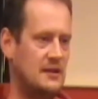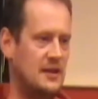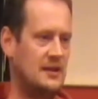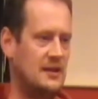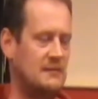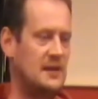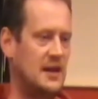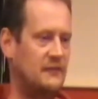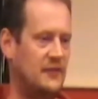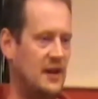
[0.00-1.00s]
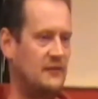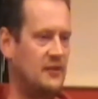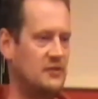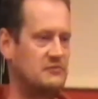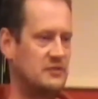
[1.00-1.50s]
I had
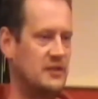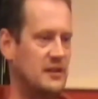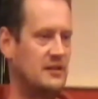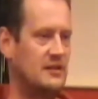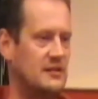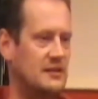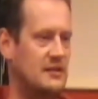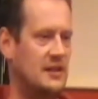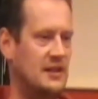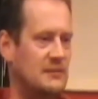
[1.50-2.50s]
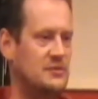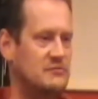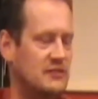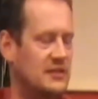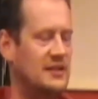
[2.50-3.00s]
Firefox running, and it was
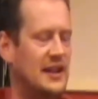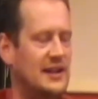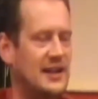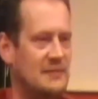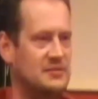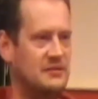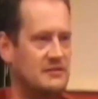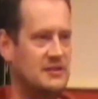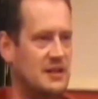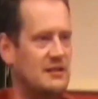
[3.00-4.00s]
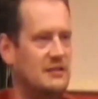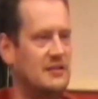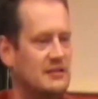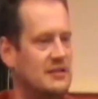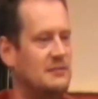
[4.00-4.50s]
running like an absolute dog.
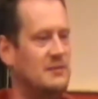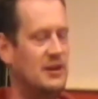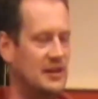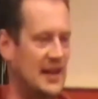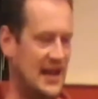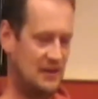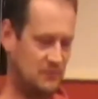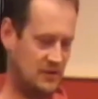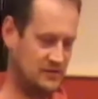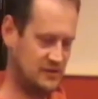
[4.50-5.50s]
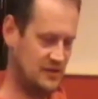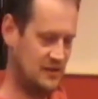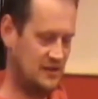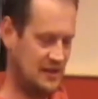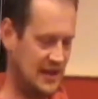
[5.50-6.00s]
And all I had was,
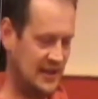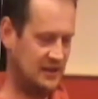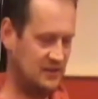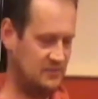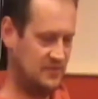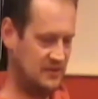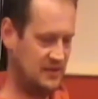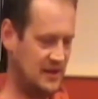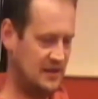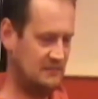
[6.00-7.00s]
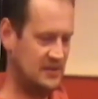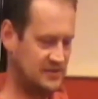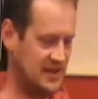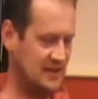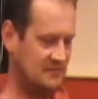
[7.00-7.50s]
I had open
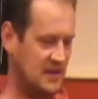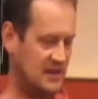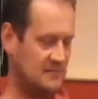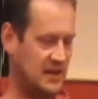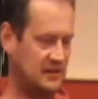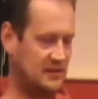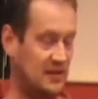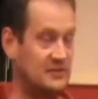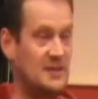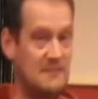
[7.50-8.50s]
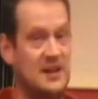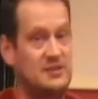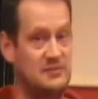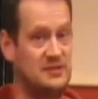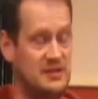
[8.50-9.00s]
my content
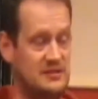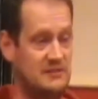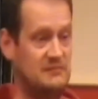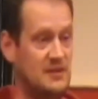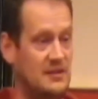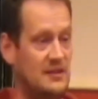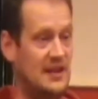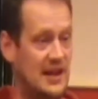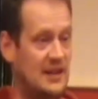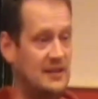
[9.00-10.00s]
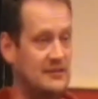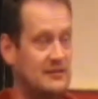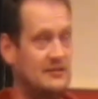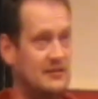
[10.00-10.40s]
management system, and